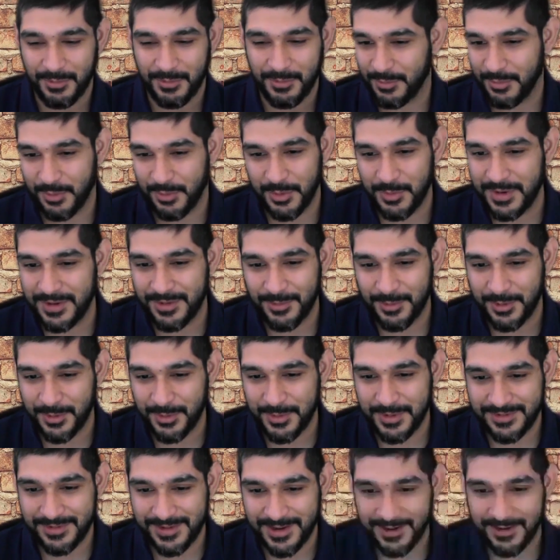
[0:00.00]
what do
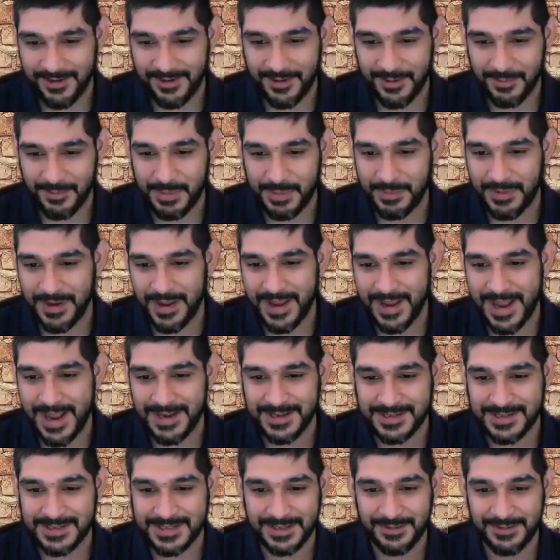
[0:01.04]
we say to people like
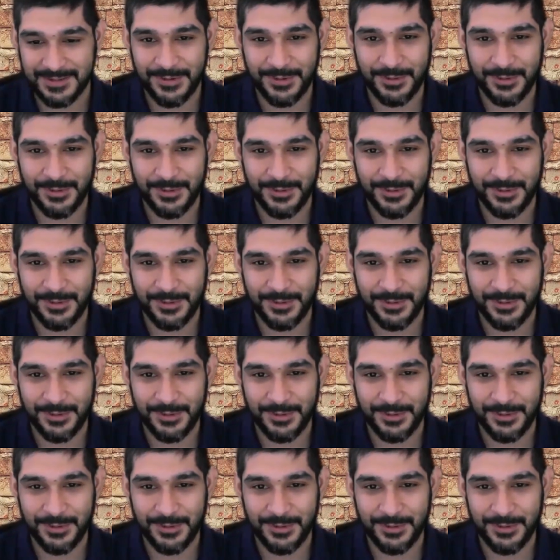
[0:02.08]
Alex if